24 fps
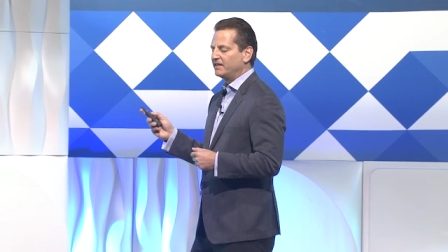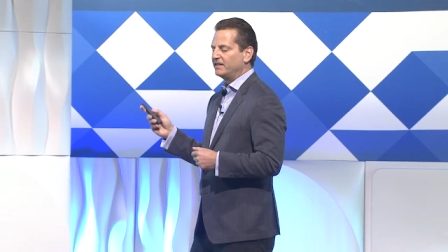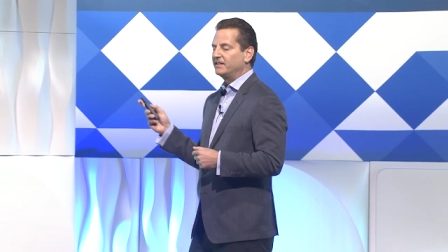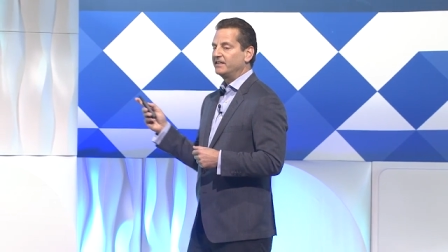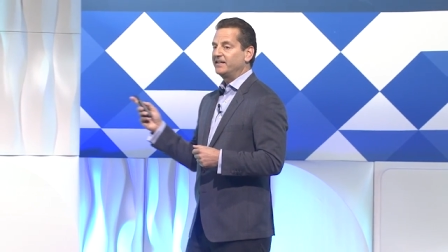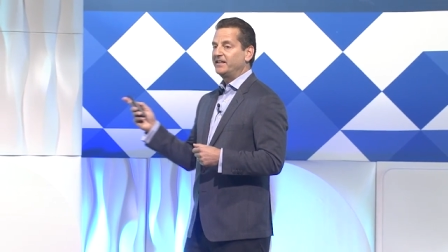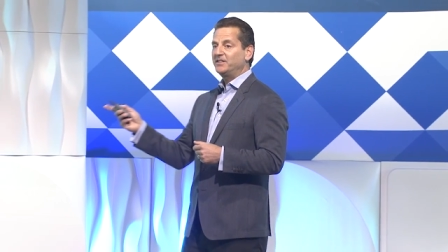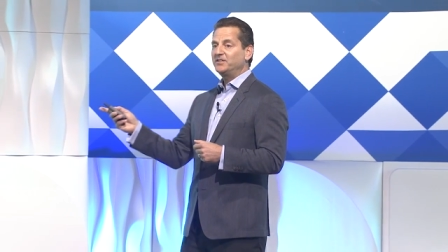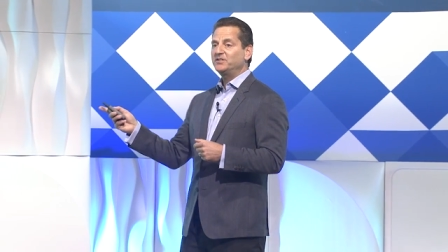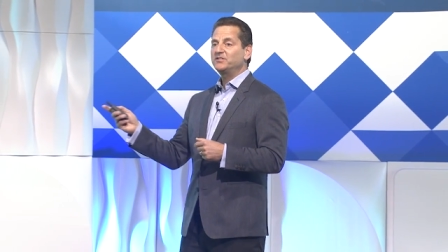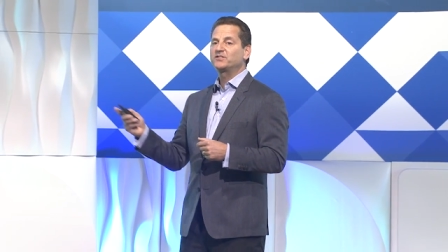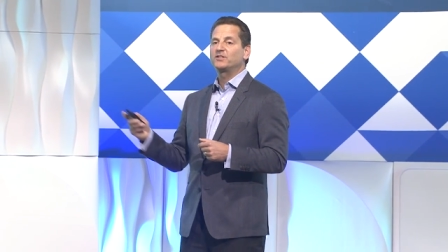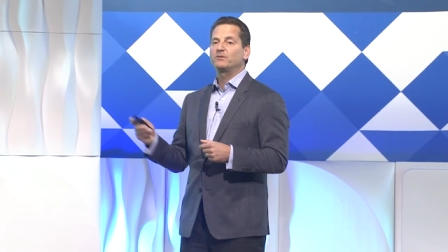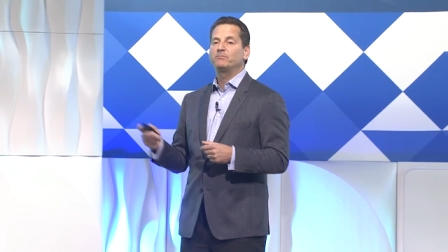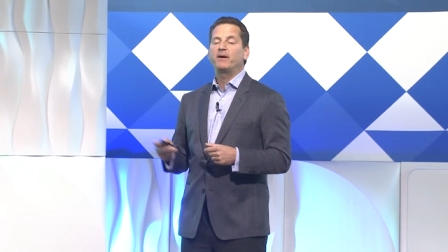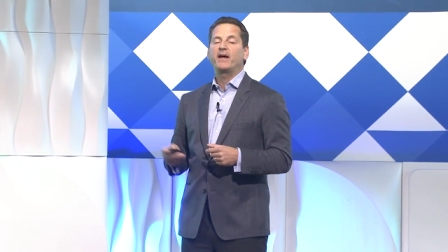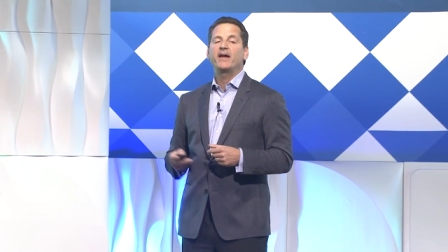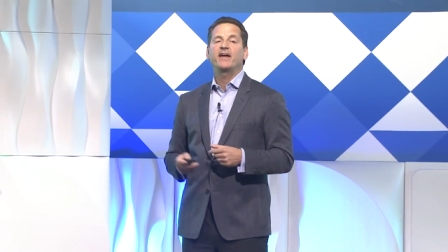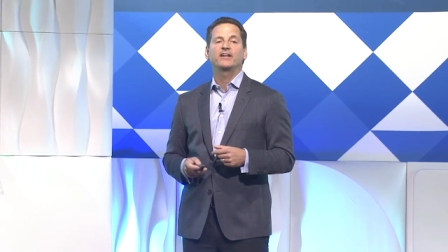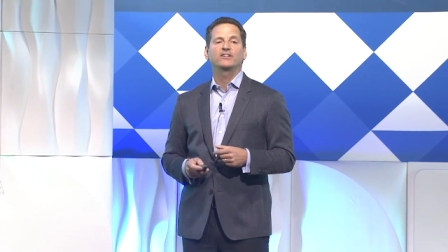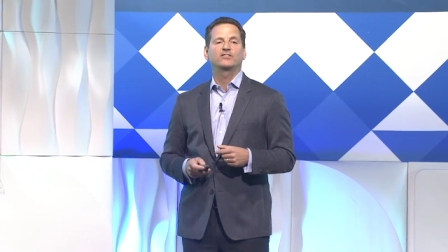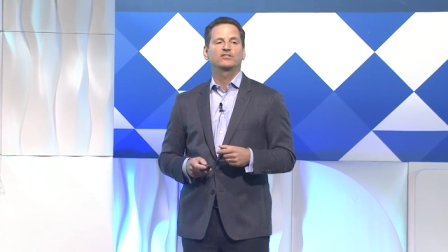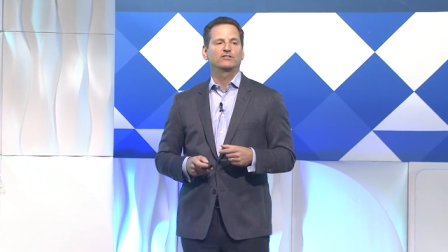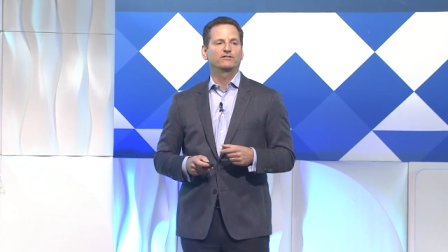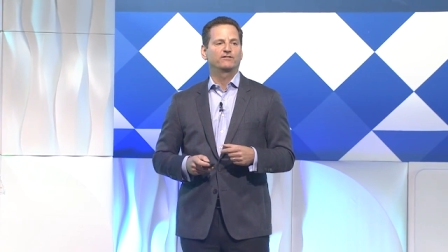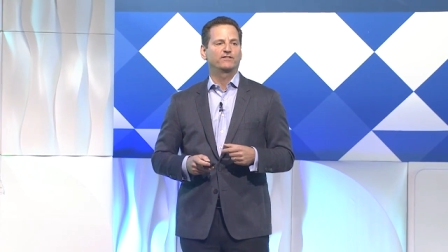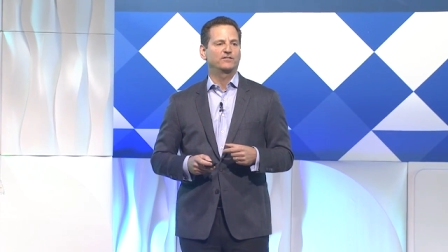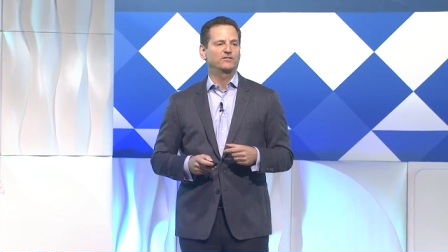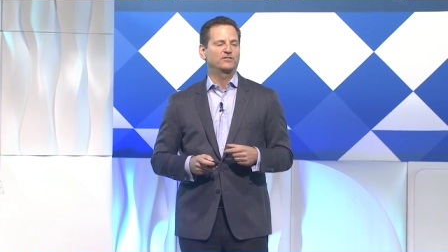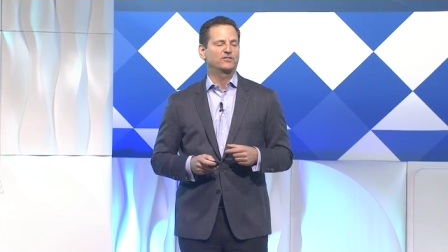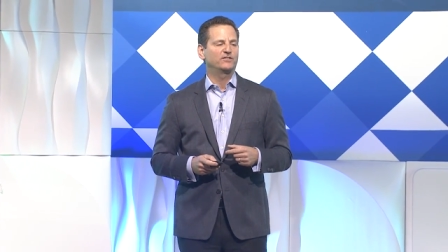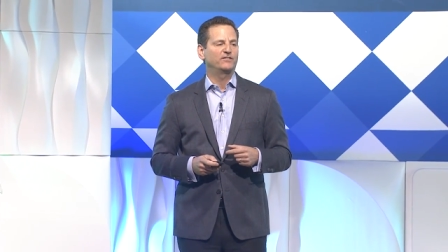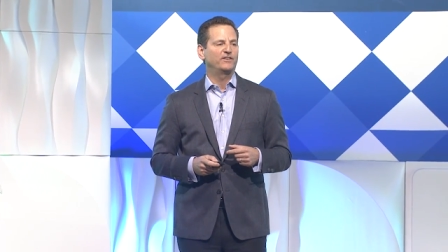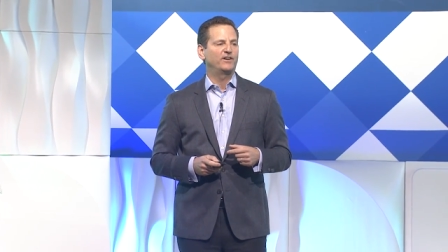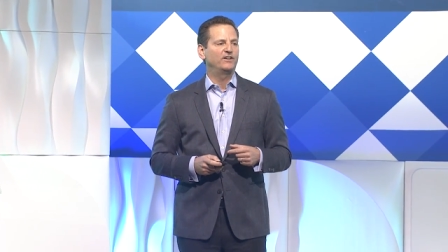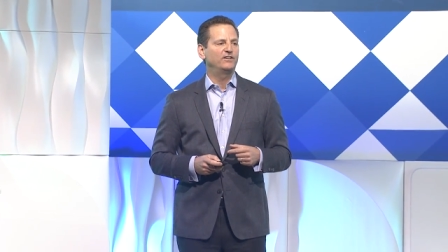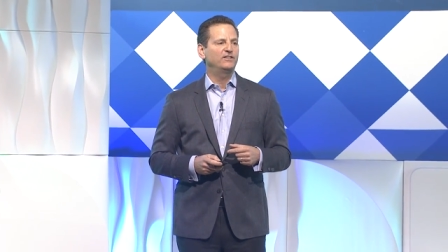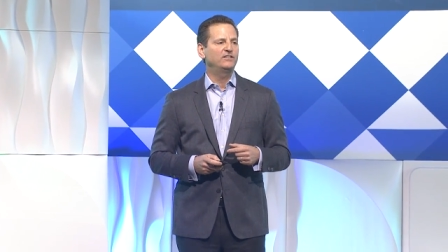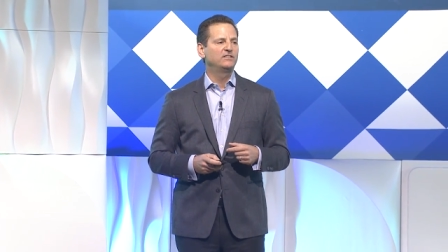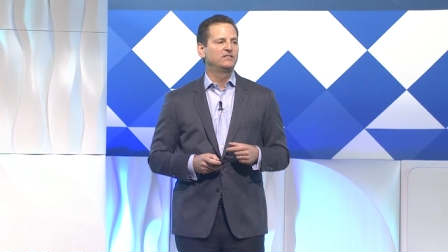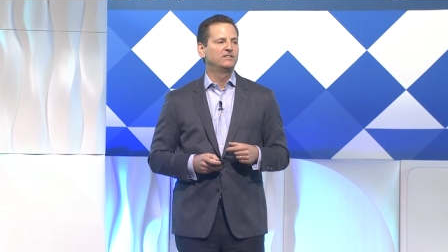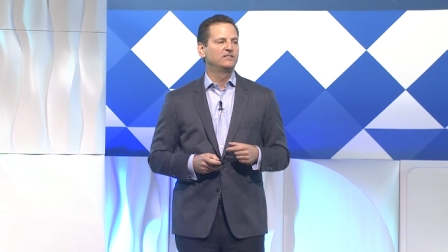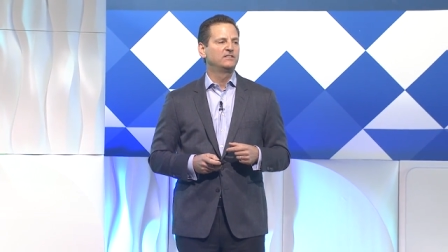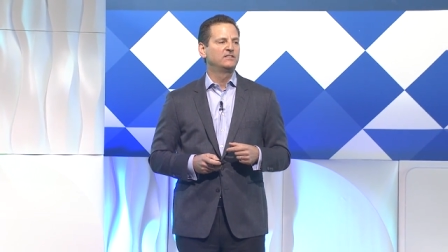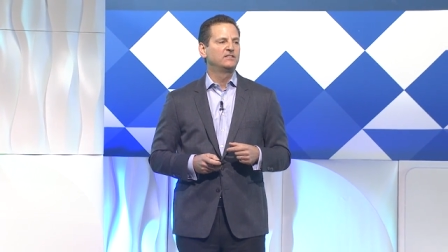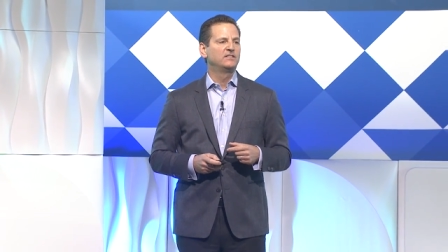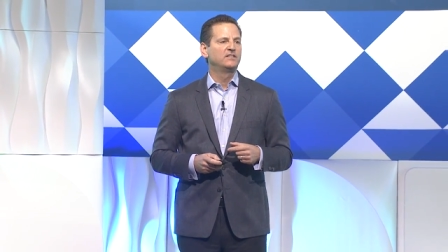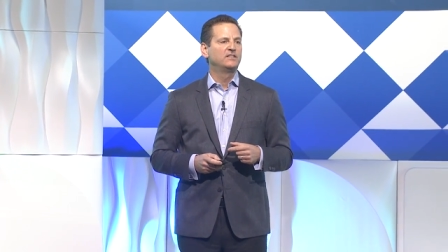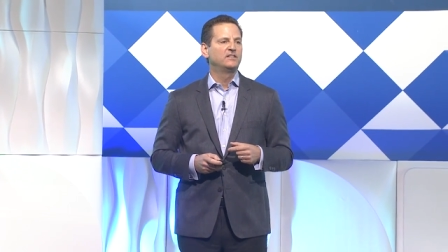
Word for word: Here's the banks, first of all.